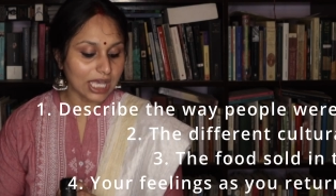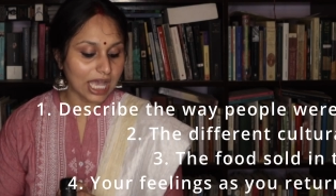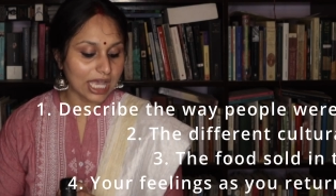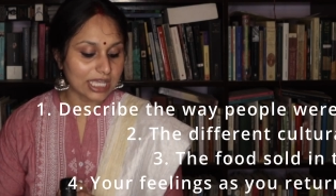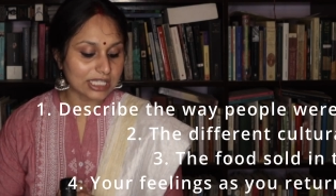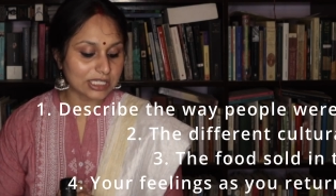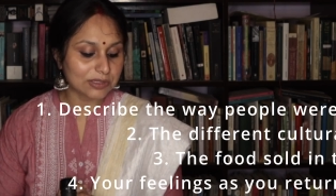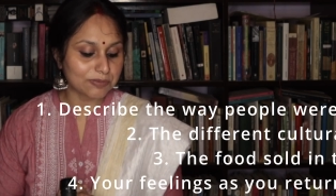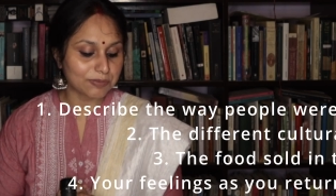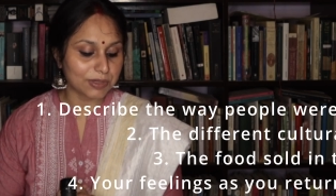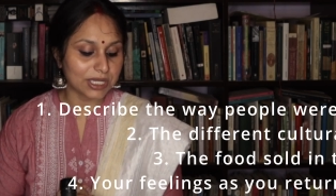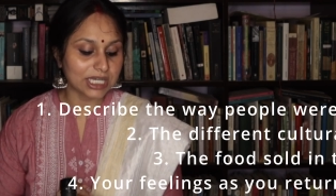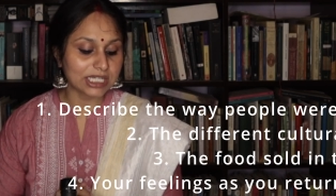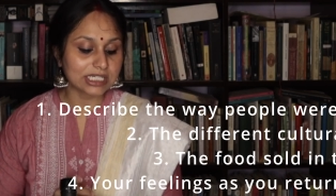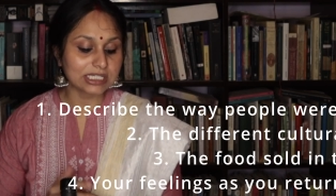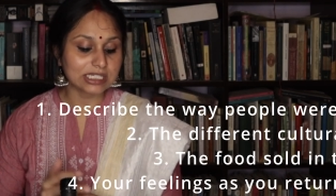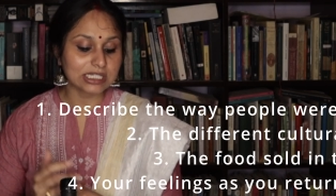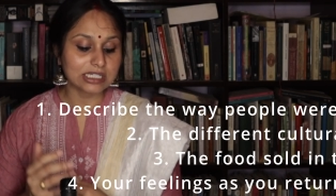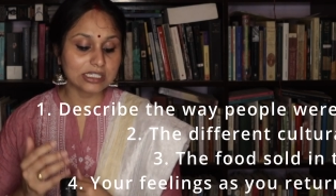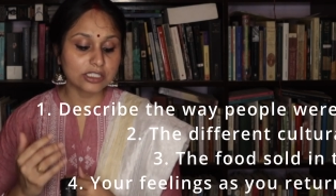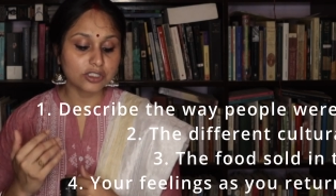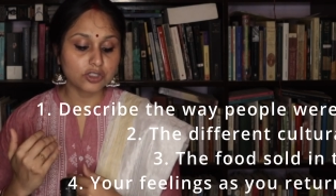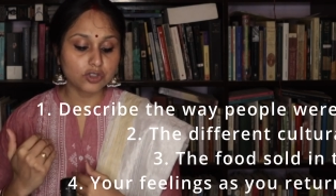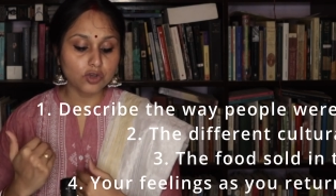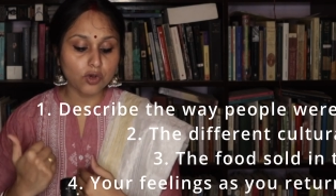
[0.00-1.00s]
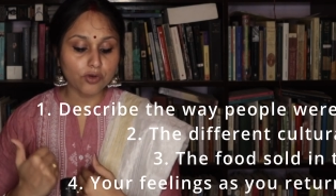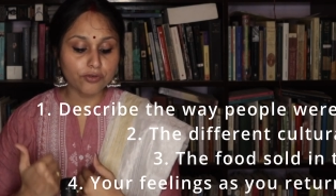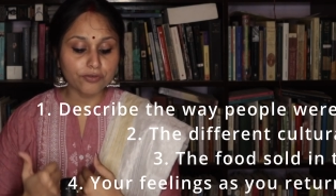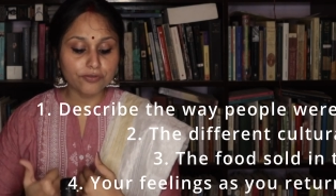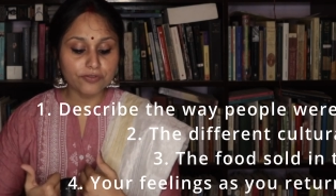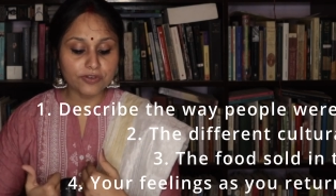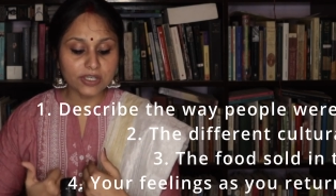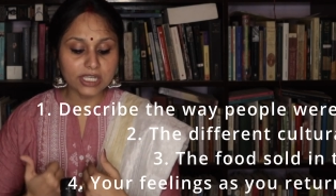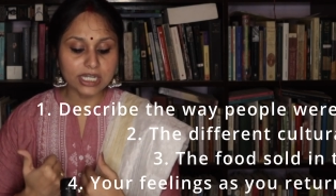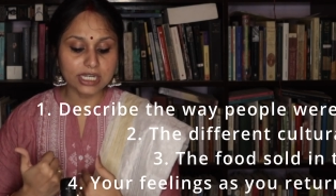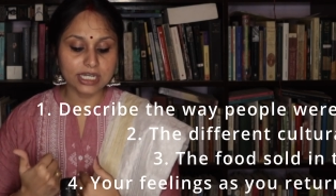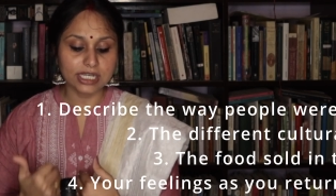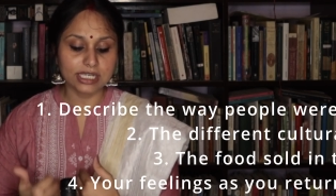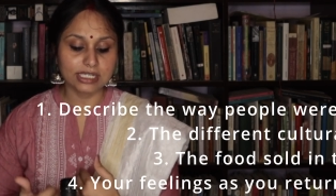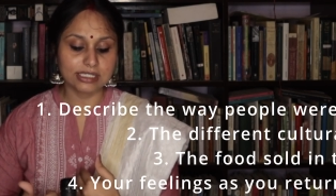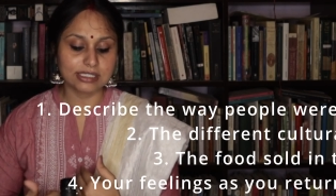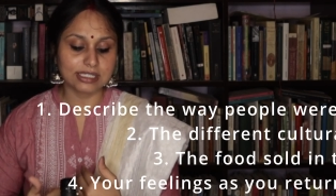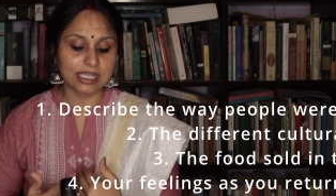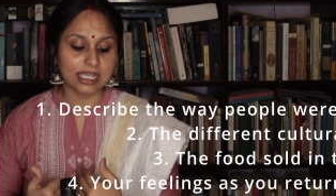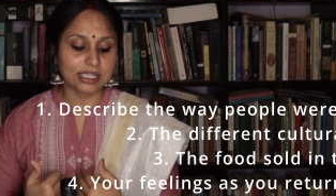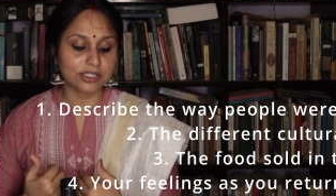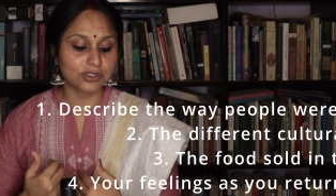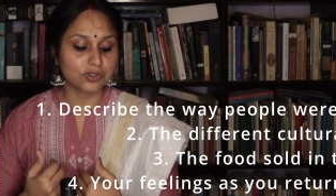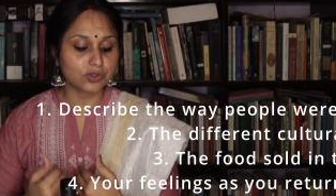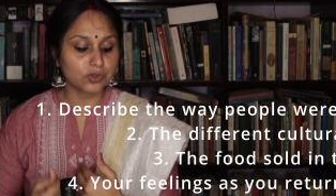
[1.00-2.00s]
aspect is your feelings
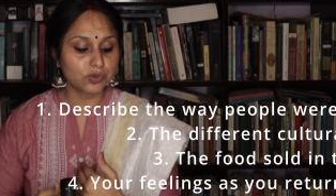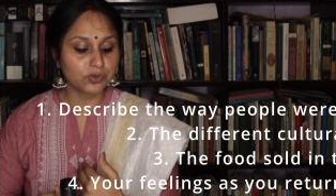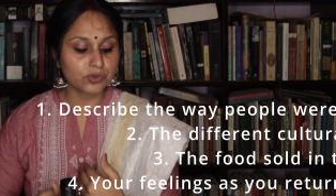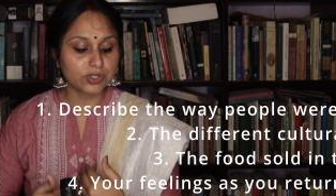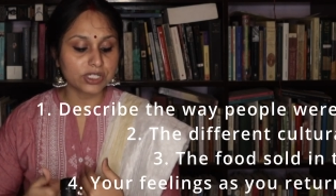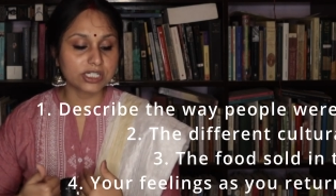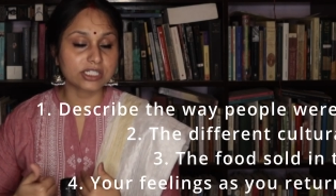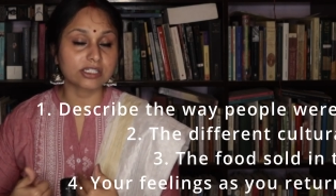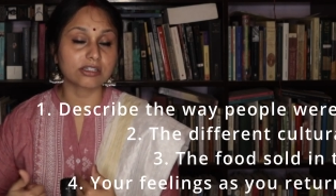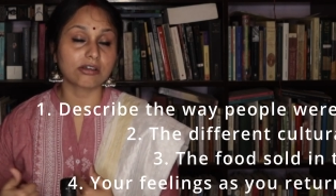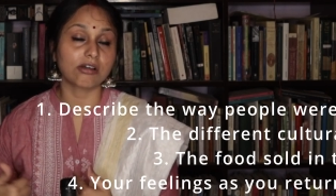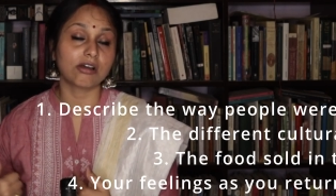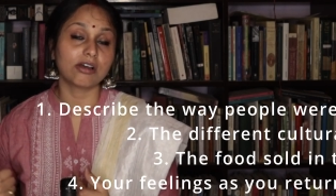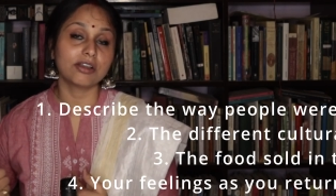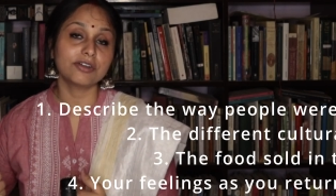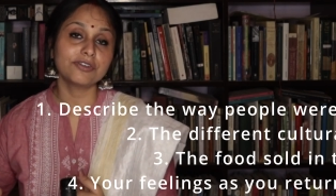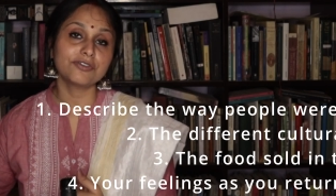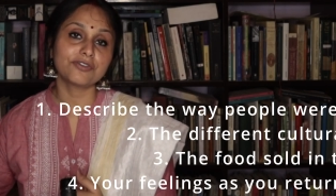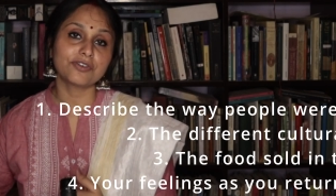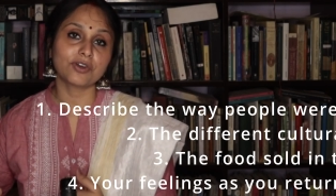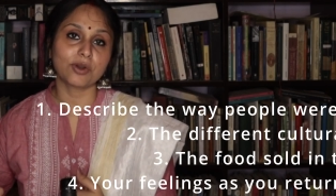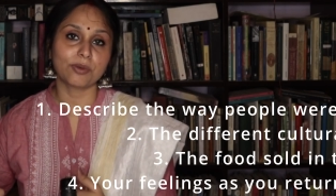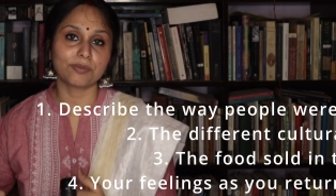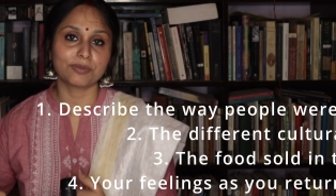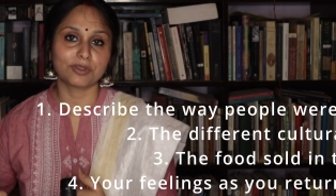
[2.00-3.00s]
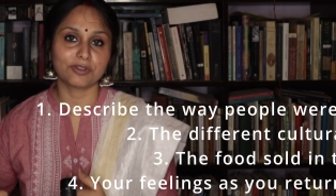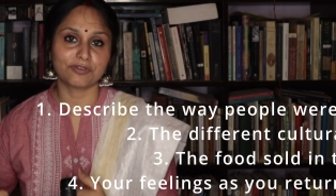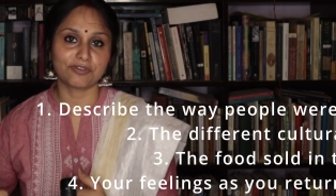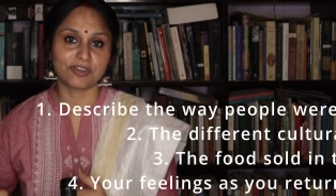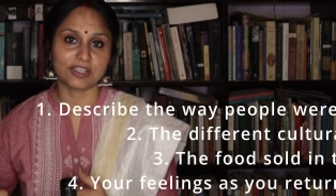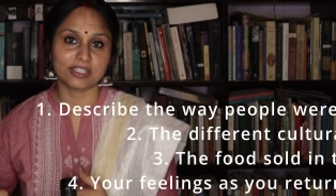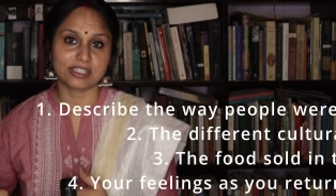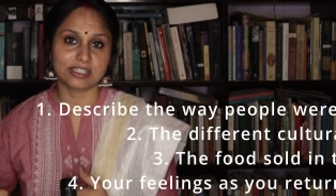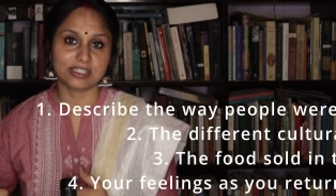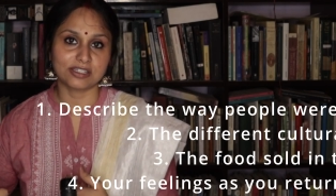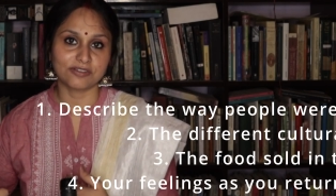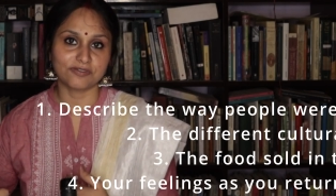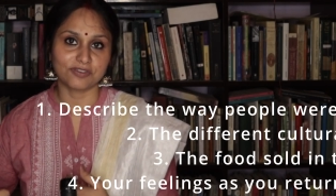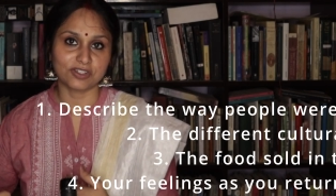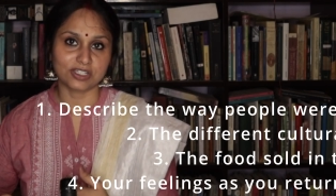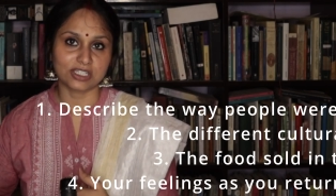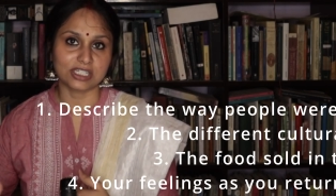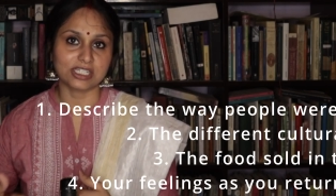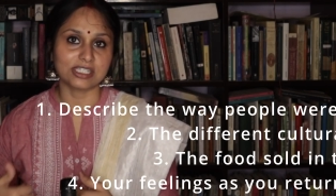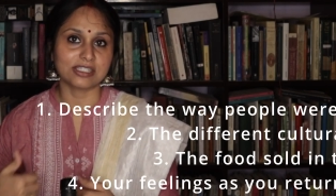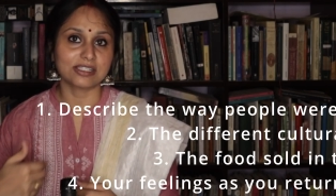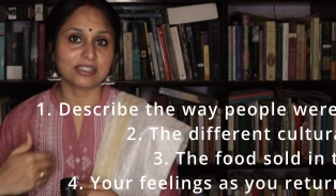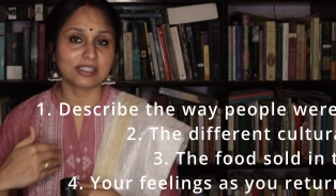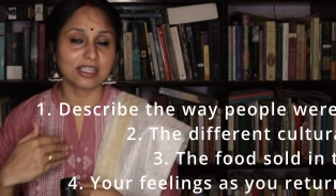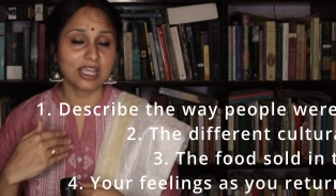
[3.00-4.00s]
as you returned from the
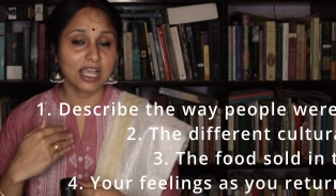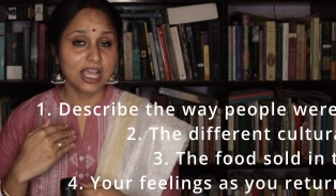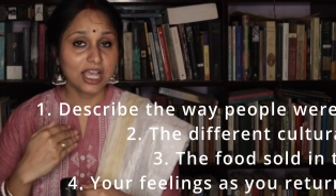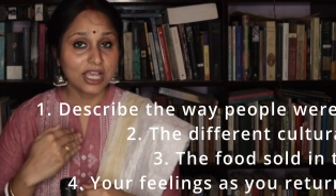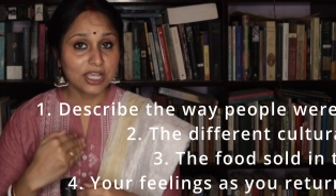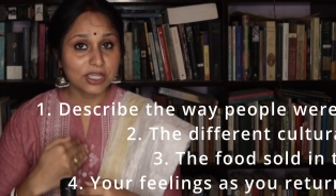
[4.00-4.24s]
festivities.